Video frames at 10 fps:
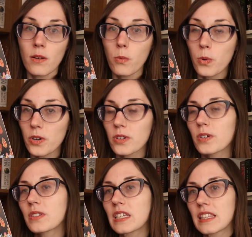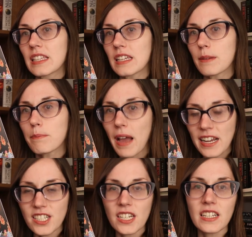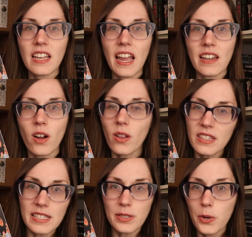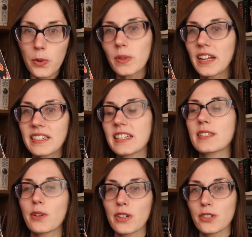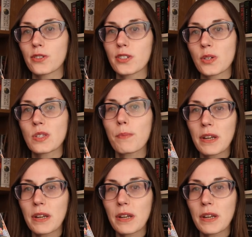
world, the magic, and all of these cool ideas that are introduced.